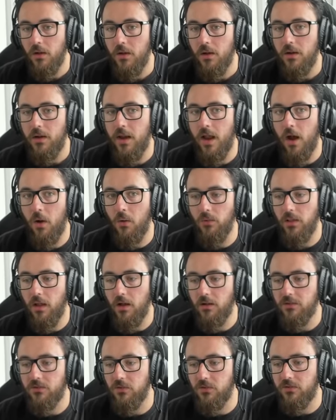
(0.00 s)
Now,
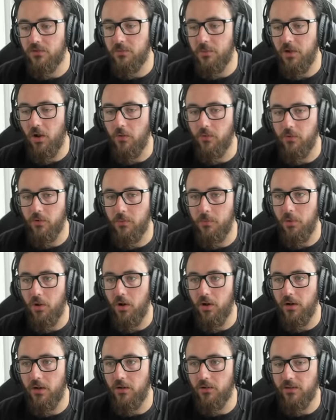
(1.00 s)
Lux looks to be hovering
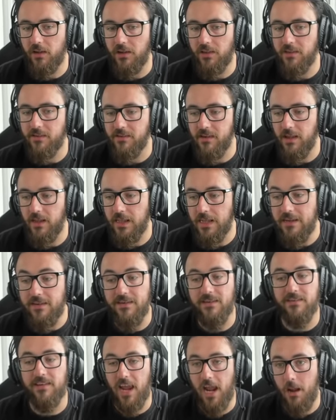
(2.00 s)
bot. Looks like there's
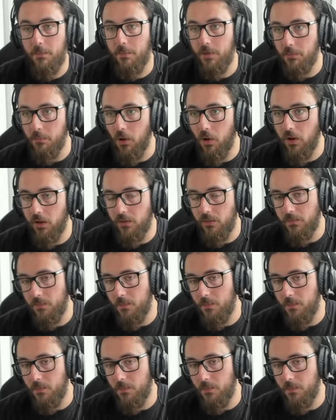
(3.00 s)
Elise is camping bot.